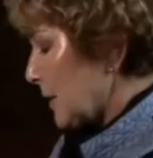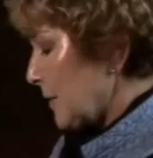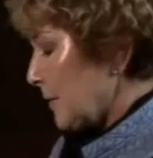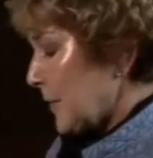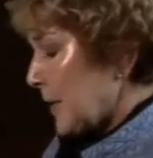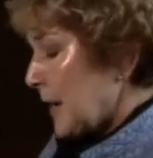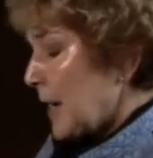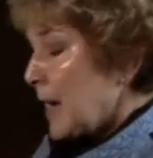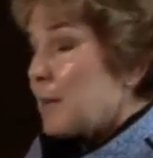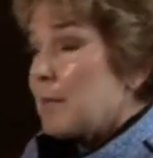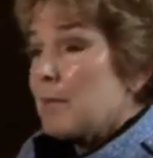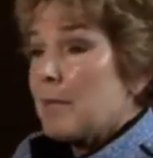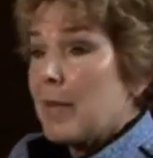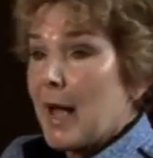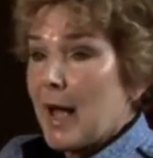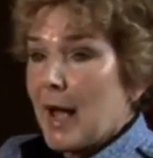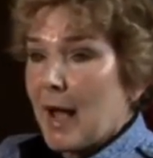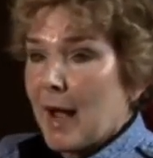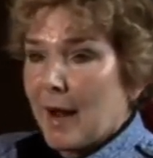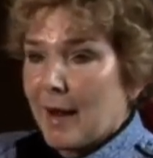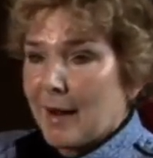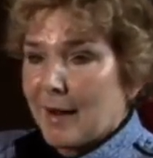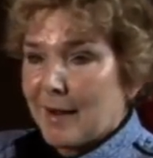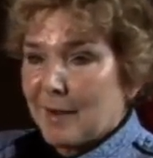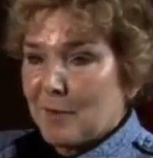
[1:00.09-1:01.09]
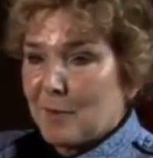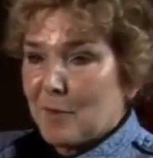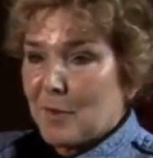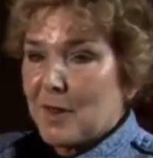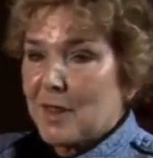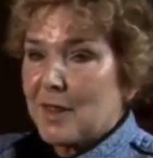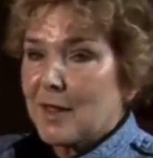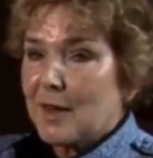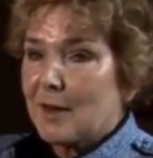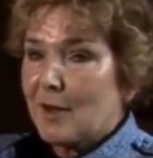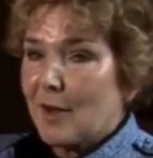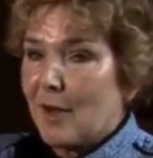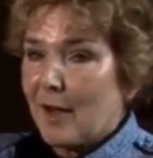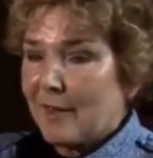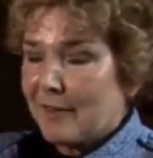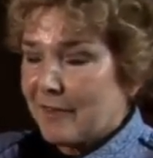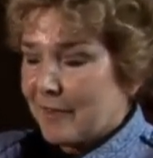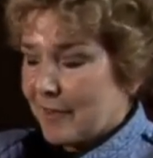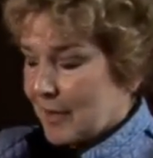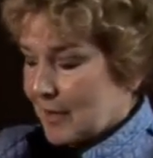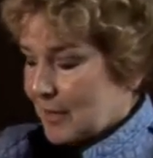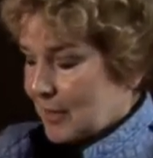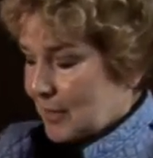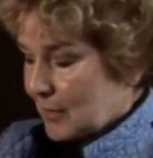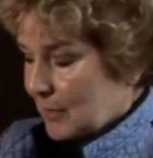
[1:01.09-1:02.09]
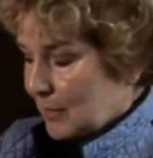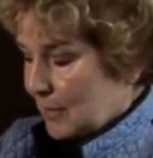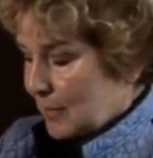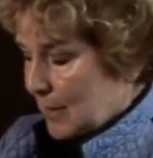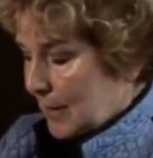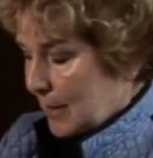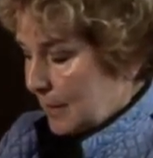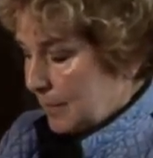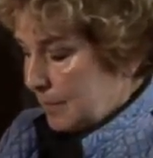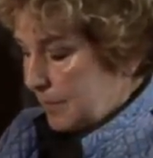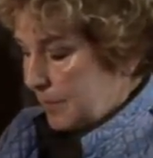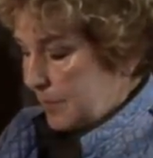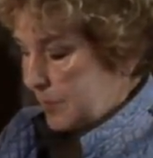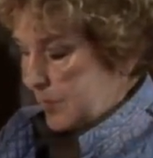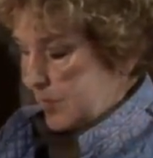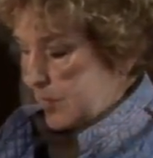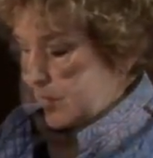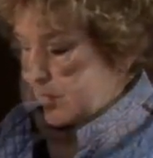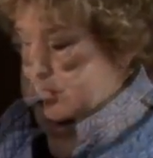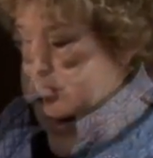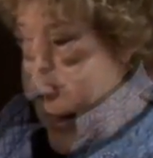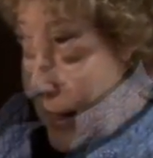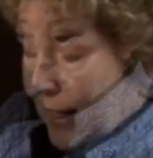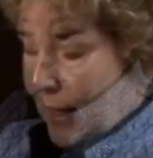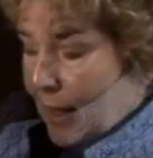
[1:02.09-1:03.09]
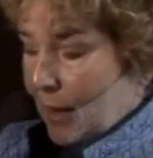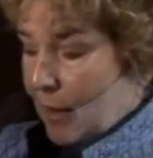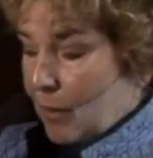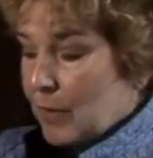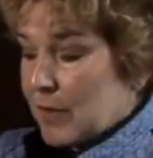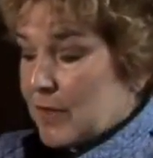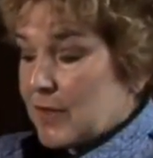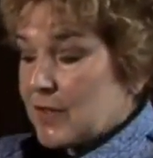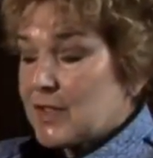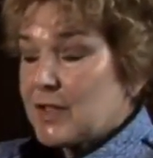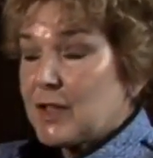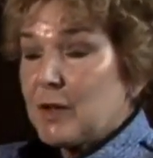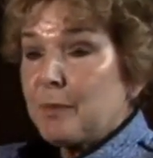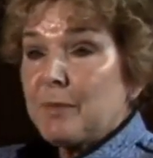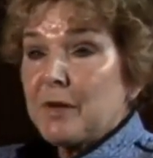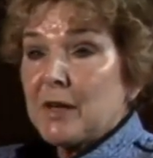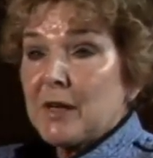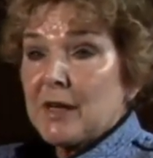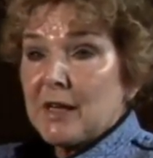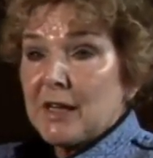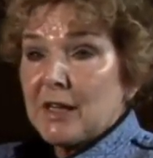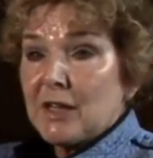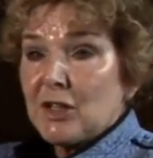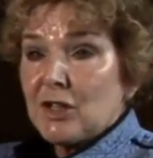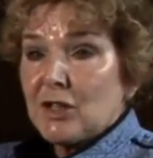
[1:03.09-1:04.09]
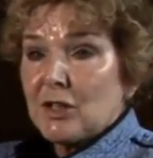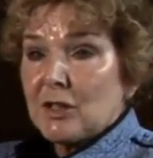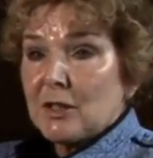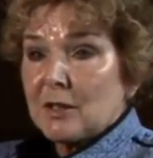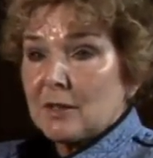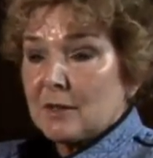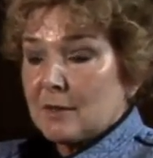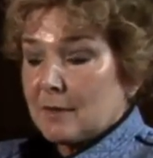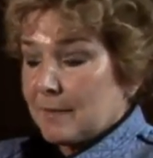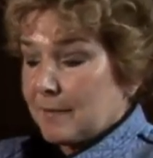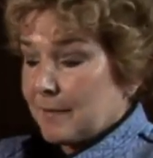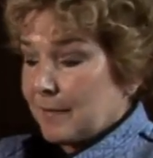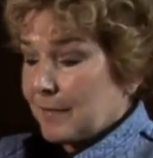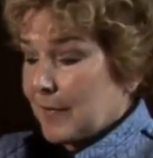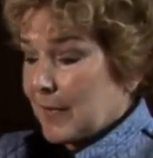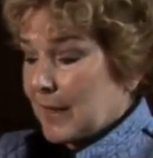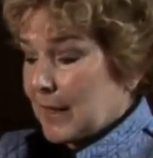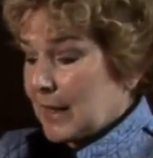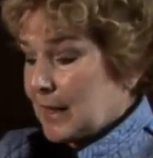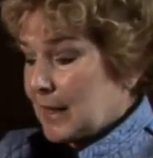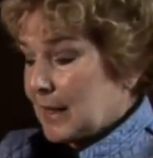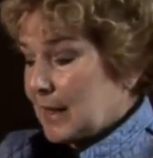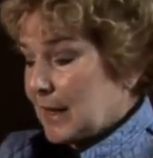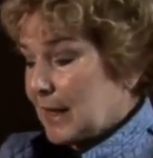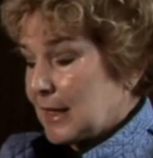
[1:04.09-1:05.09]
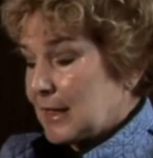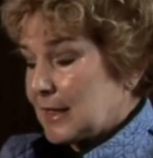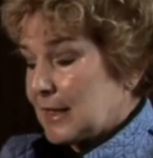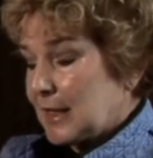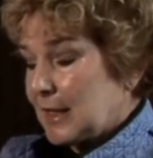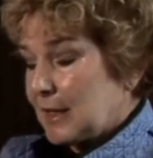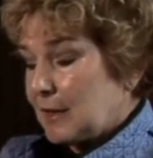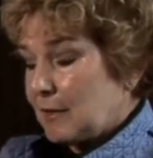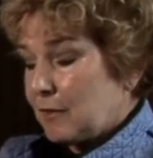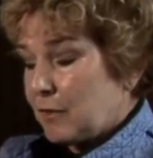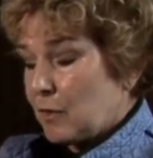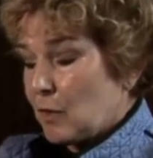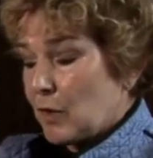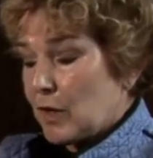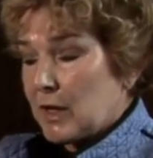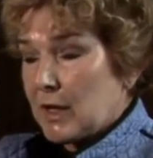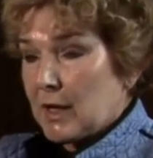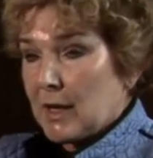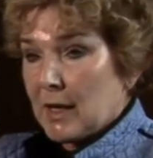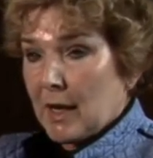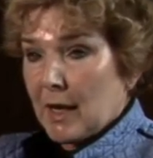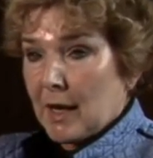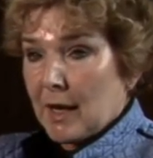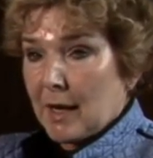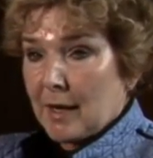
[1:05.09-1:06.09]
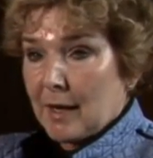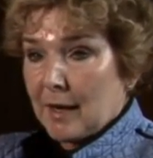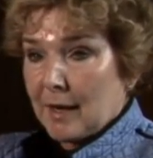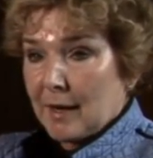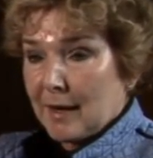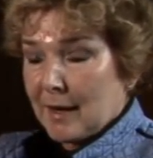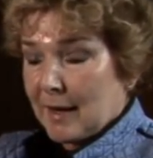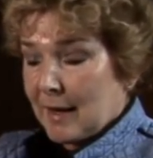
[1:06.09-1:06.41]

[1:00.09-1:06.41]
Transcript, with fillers: came back with an offer to them with a stipulation in 1949